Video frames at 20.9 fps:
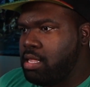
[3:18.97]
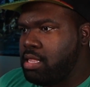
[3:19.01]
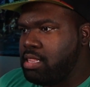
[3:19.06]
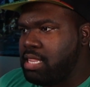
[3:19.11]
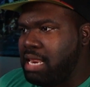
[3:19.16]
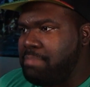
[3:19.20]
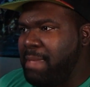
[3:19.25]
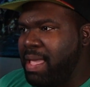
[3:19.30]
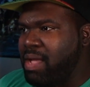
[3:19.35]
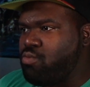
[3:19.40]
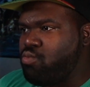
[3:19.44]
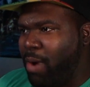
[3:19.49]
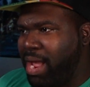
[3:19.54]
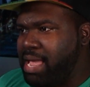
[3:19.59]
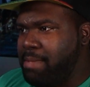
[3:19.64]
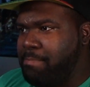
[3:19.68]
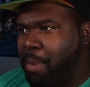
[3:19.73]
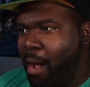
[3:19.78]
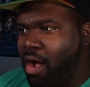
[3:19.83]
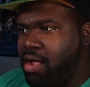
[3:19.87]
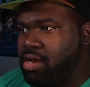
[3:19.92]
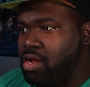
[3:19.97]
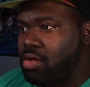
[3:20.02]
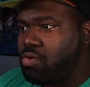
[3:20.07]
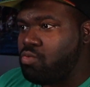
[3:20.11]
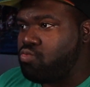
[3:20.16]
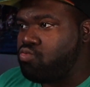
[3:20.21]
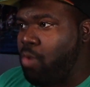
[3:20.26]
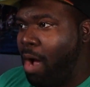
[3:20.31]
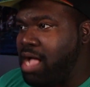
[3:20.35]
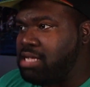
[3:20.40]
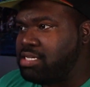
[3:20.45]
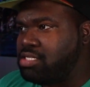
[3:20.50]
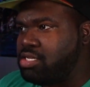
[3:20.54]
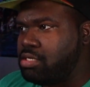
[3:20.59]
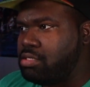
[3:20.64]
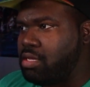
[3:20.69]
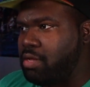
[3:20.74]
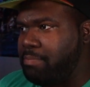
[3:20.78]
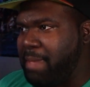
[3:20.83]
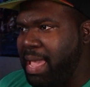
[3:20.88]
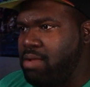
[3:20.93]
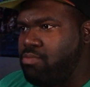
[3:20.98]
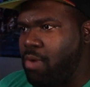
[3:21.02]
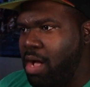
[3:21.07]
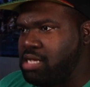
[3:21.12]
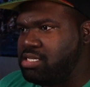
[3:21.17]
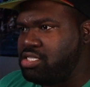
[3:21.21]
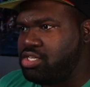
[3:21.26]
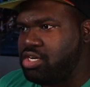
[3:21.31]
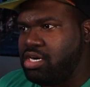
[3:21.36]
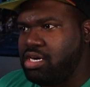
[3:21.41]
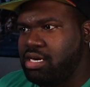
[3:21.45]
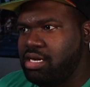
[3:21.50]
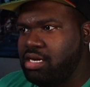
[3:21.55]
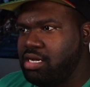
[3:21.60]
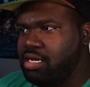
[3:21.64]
Did they make Rain part of the roster, the main roster?